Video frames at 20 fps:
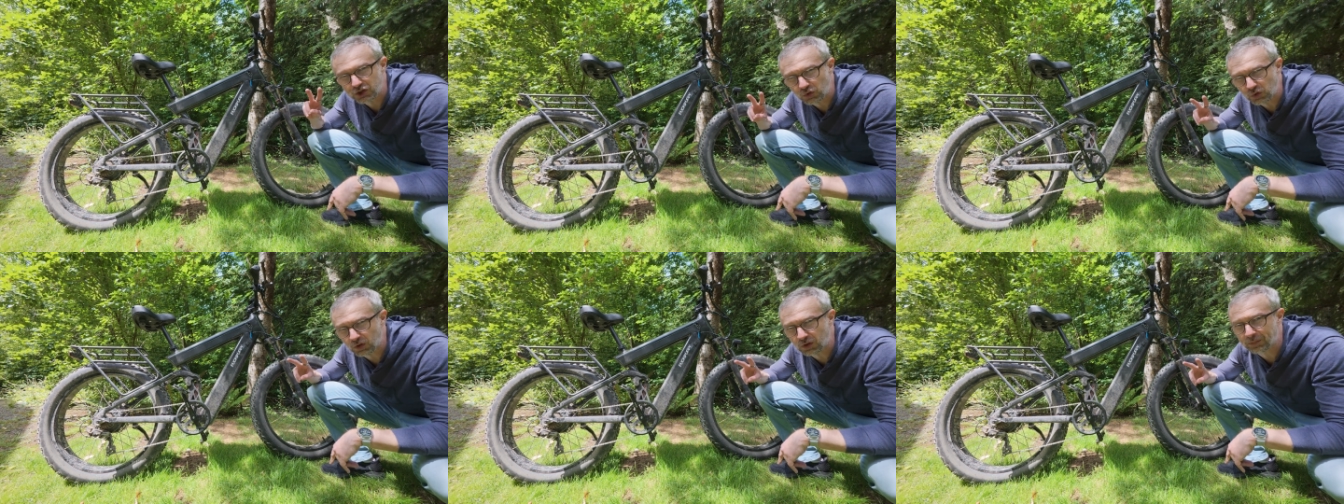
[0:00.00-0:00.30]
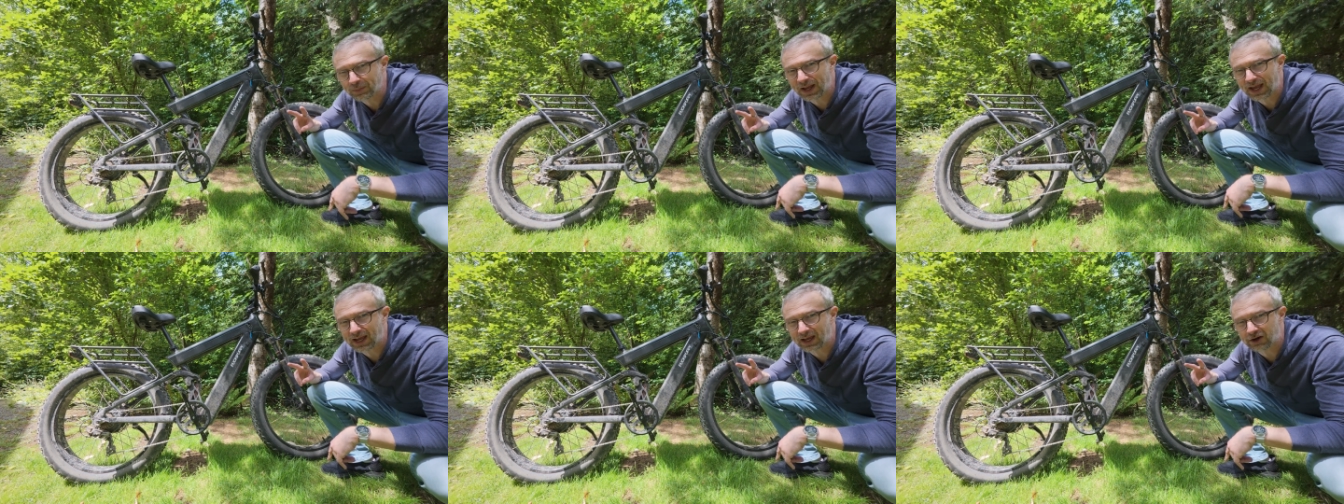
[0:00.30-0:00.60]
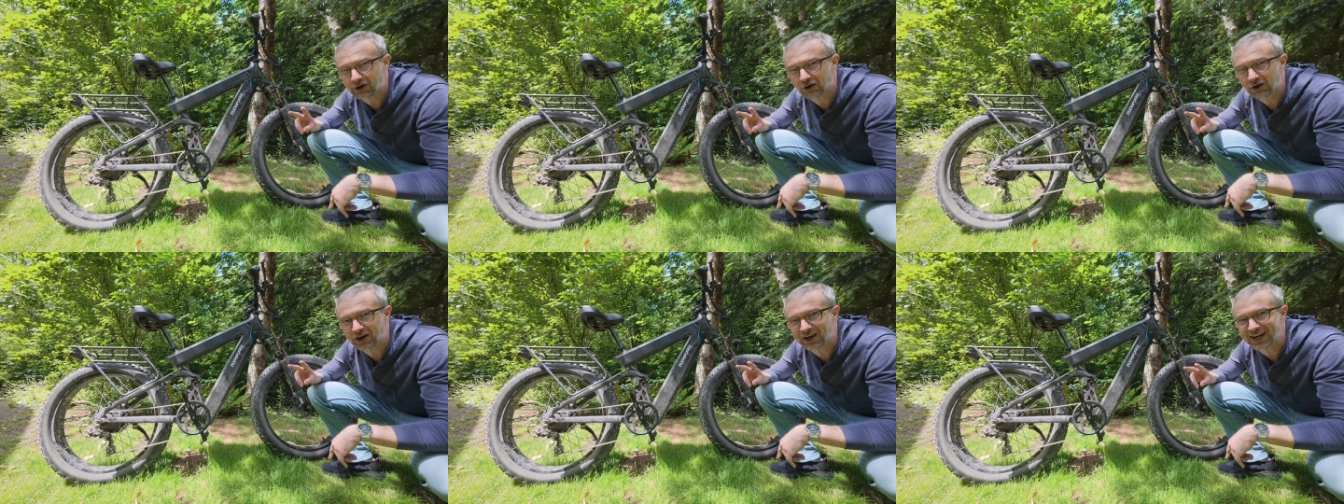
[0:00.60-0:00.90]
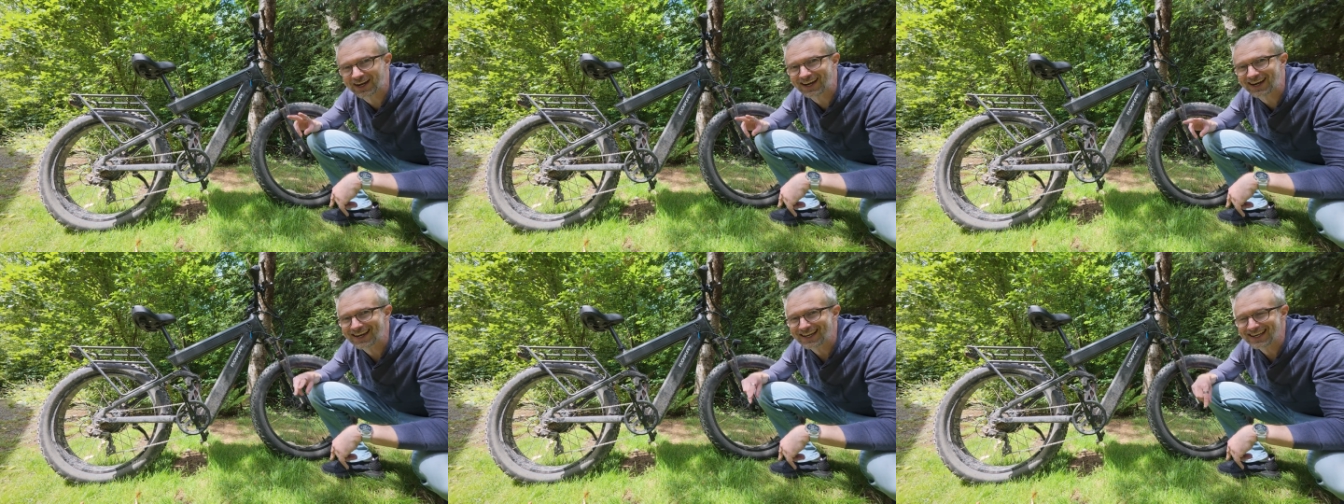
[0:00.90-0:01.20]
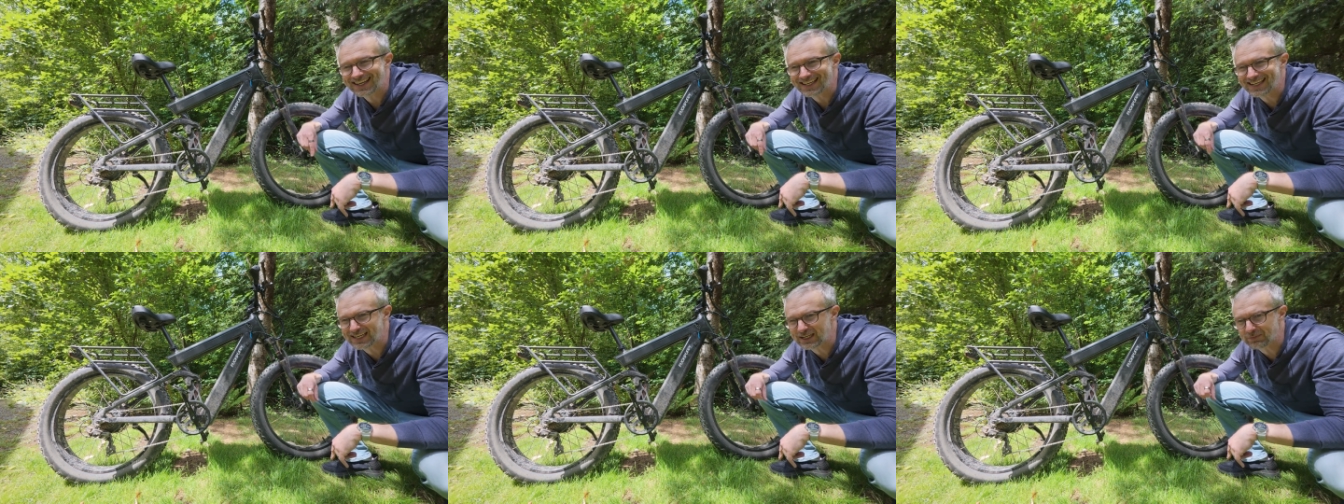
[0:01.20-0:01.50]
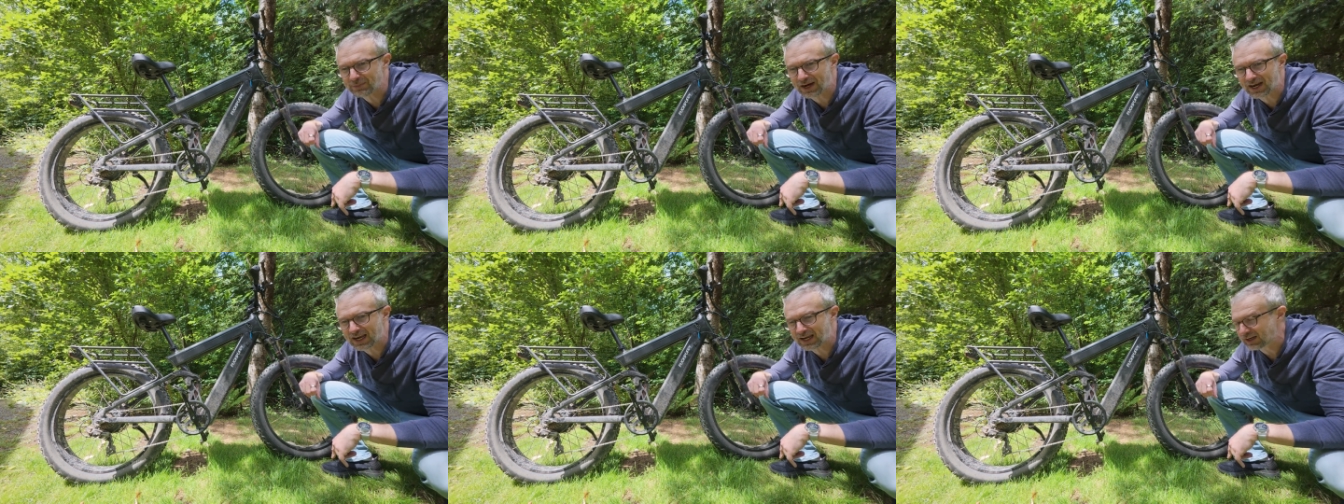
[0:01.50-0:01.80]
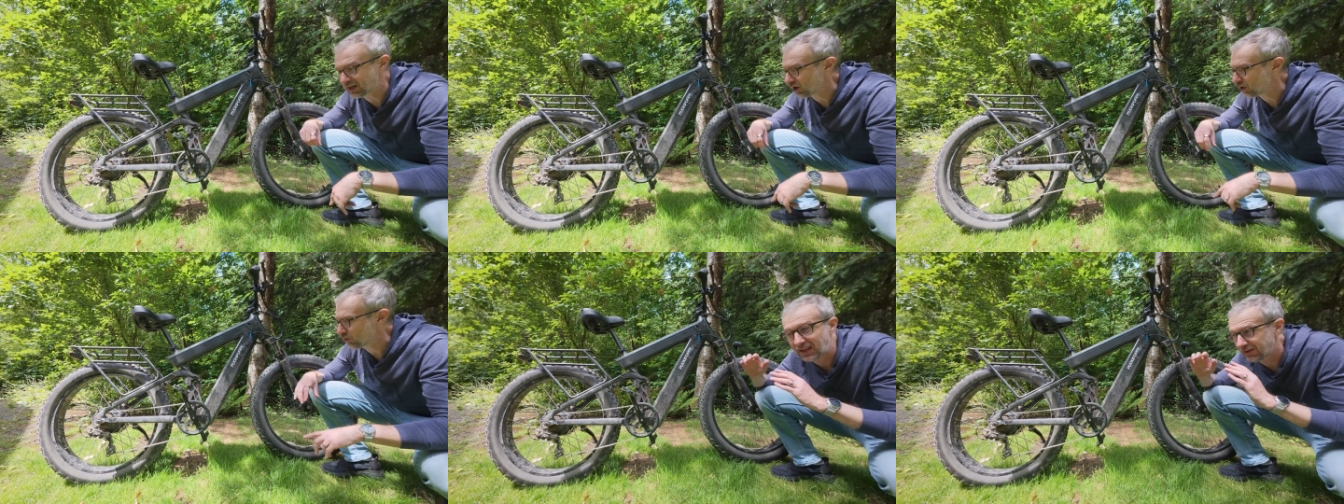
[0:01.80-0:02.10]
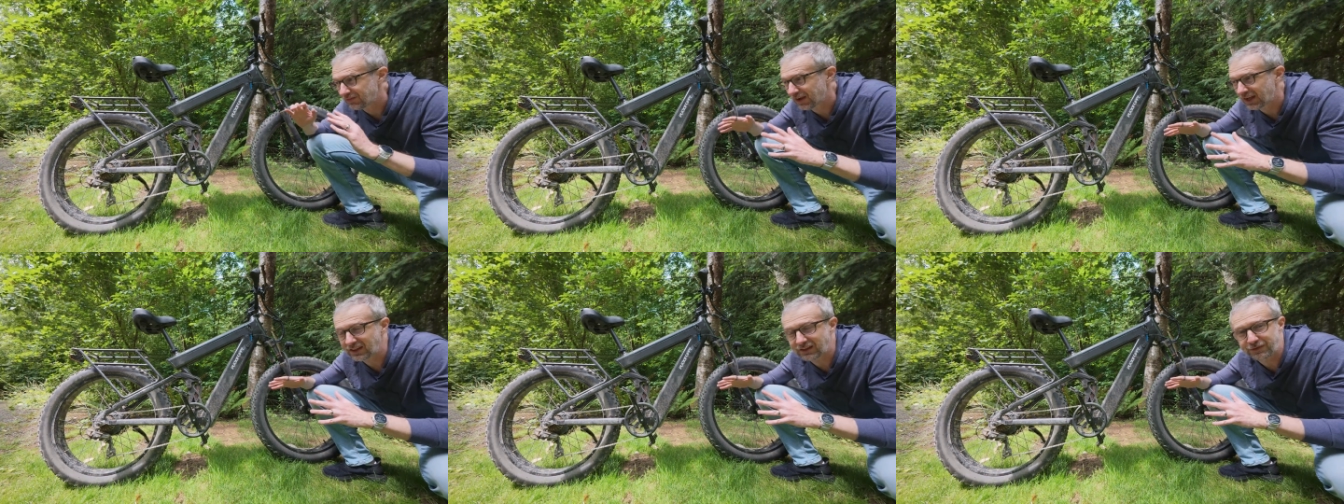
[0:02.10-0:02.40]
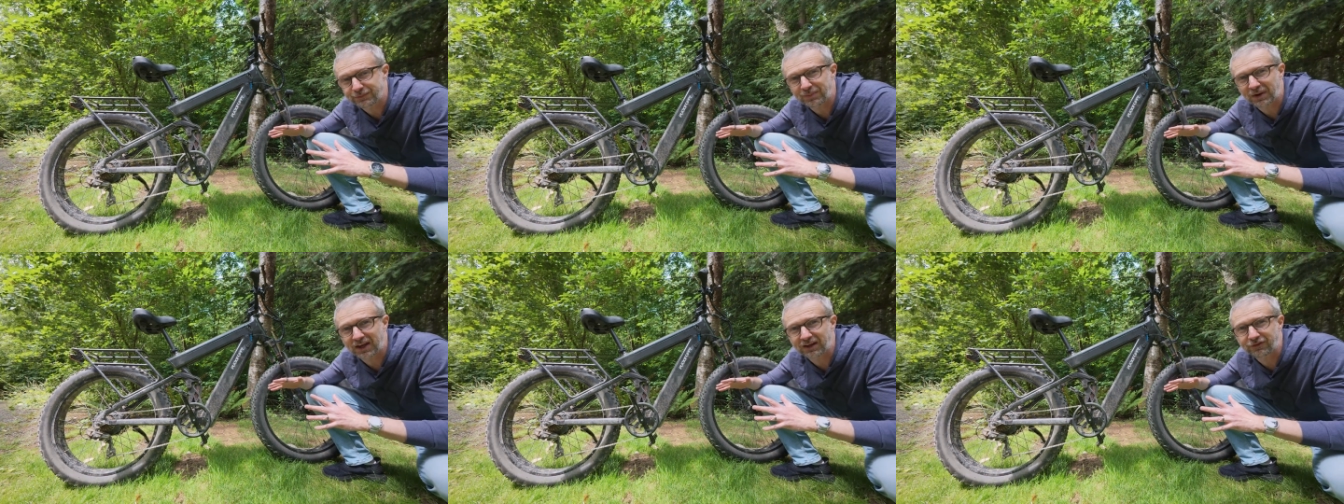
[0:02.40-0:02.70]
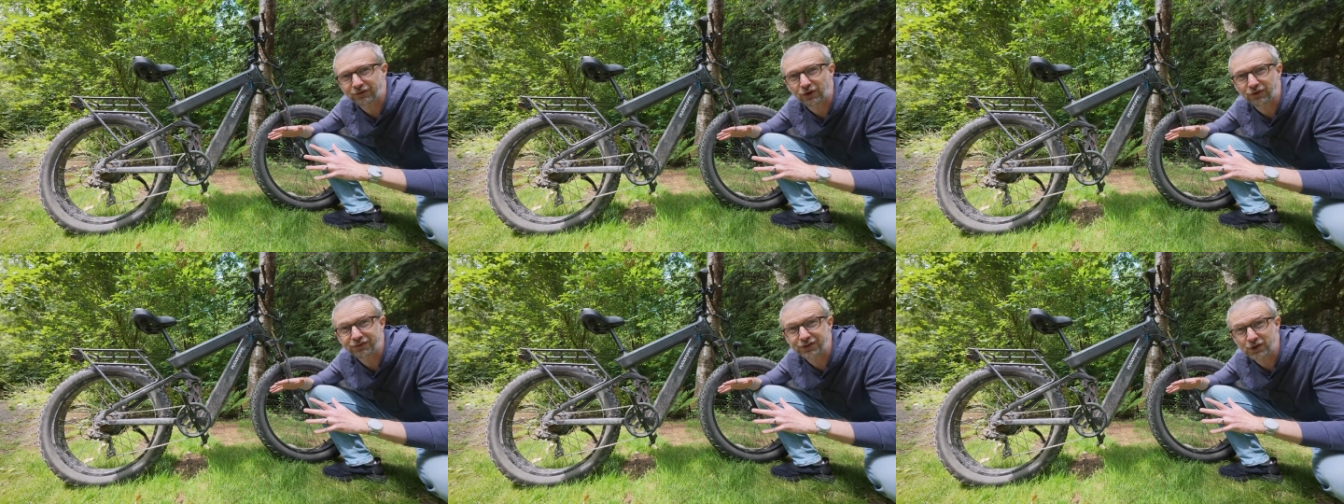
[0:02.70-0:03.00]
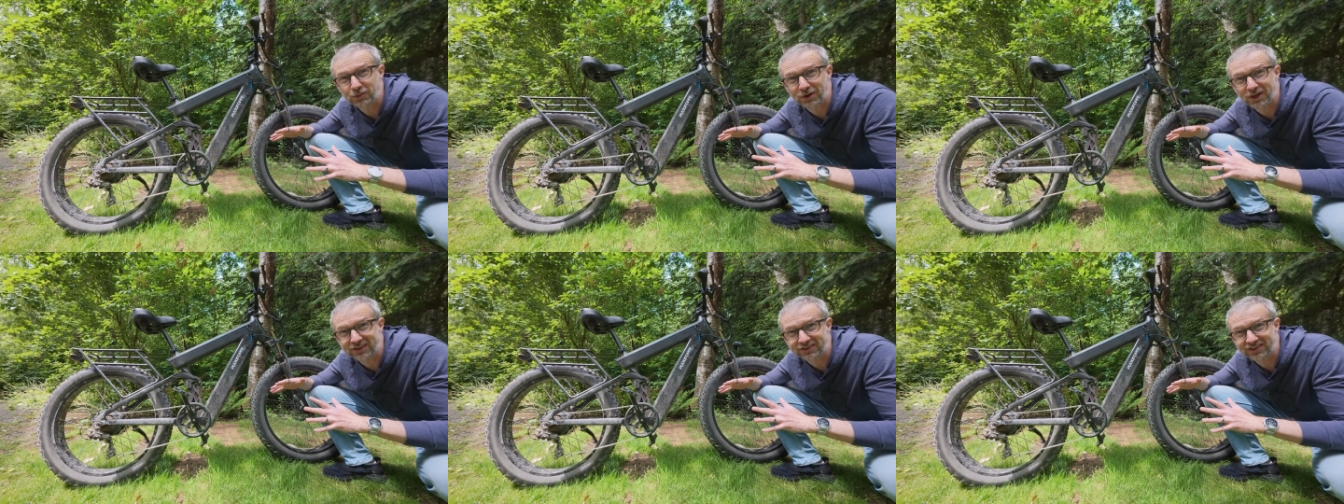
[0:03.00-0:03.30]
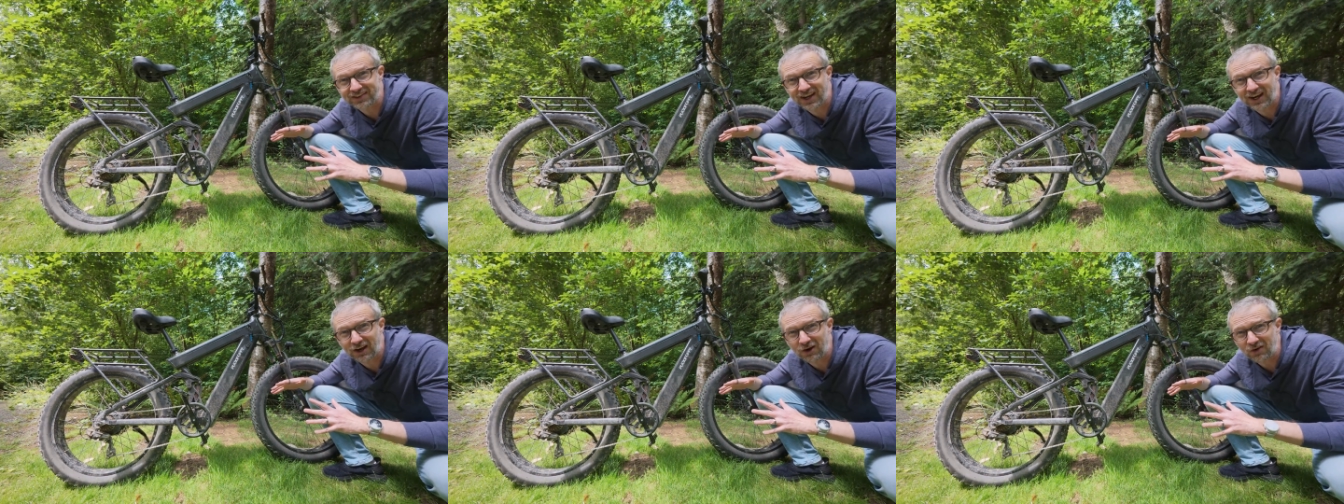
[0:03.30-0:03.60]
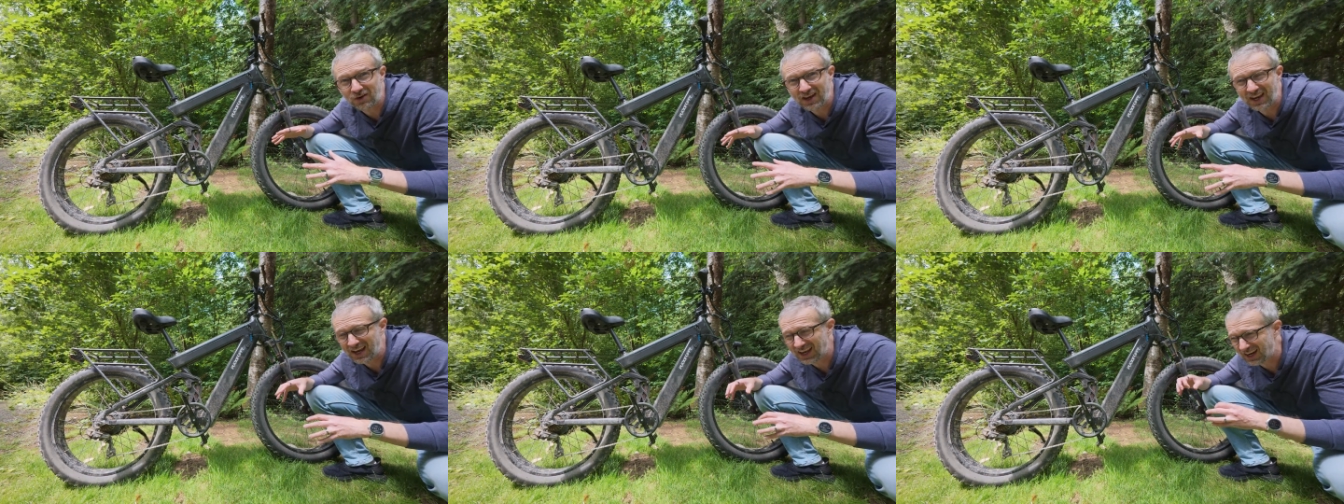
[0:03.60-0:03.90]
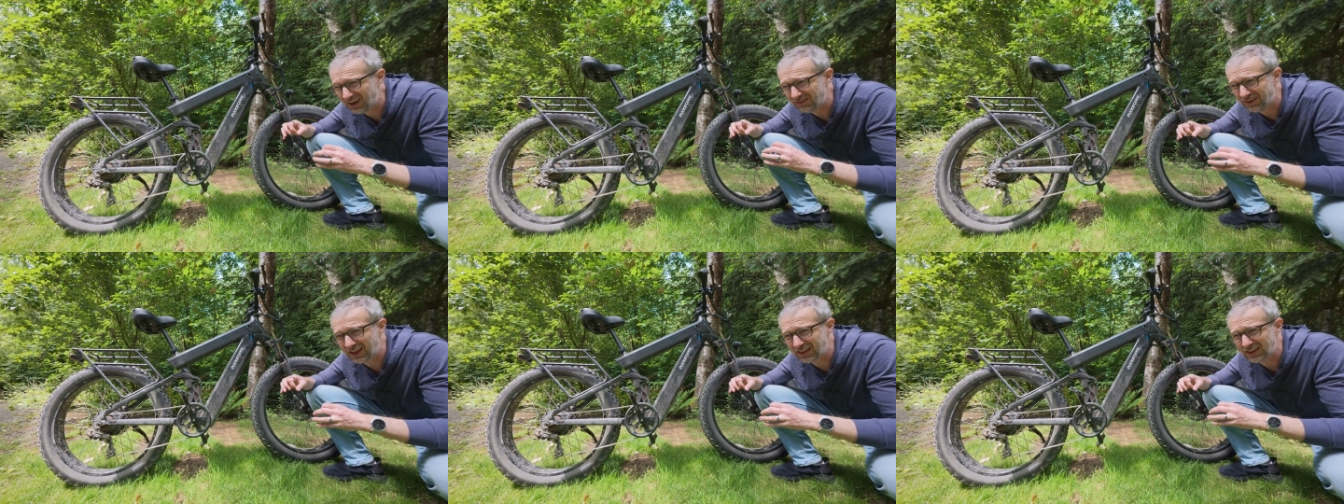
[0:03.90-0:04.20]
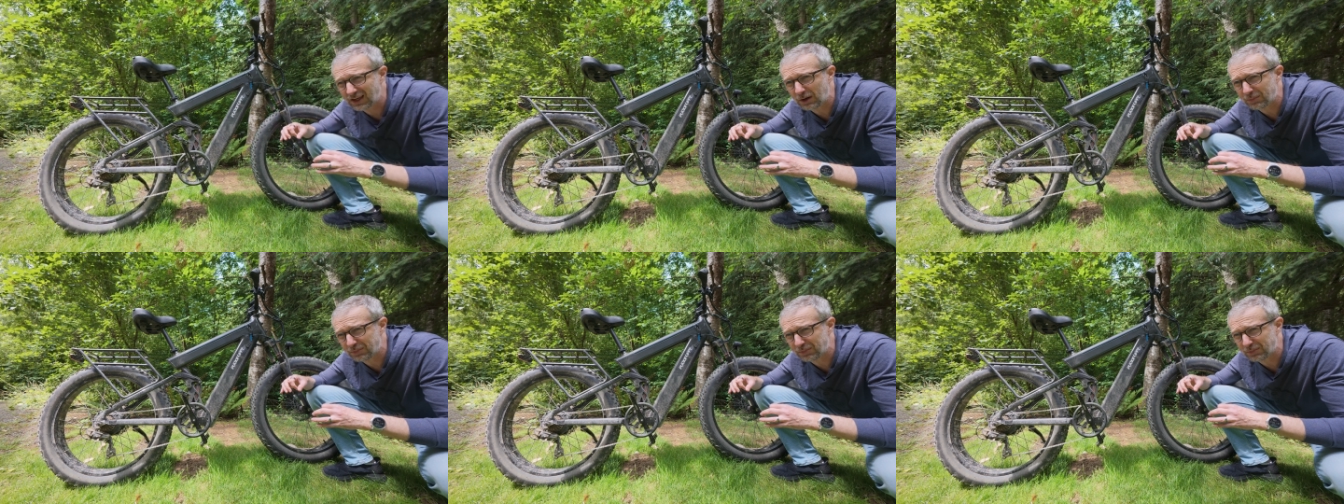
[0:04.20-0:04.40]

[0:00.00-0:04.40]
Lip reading: dual-battery e-bike. I've had this bike for a few months now, and I've had the